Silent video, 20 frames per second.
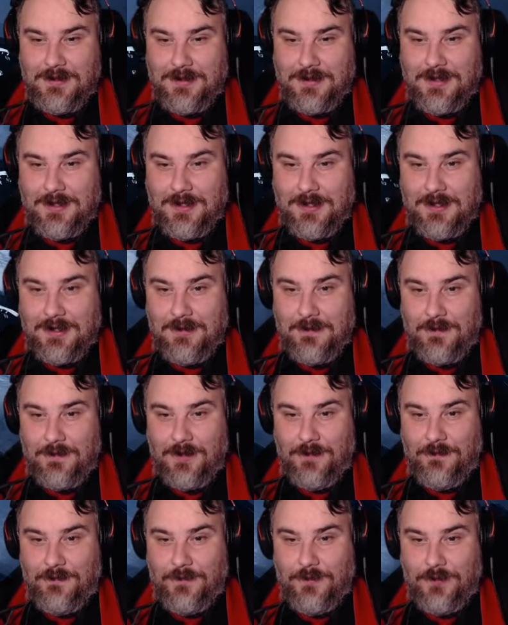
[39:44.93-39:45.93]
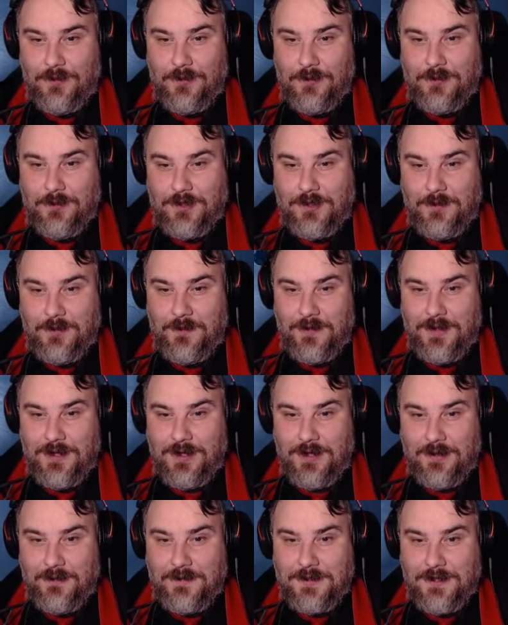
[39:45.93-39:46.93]
Okay, my fuel should be
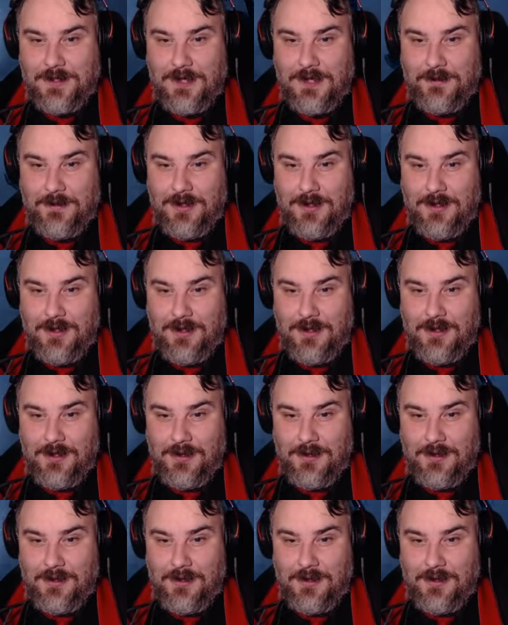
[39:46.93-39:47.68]
enough to get me here.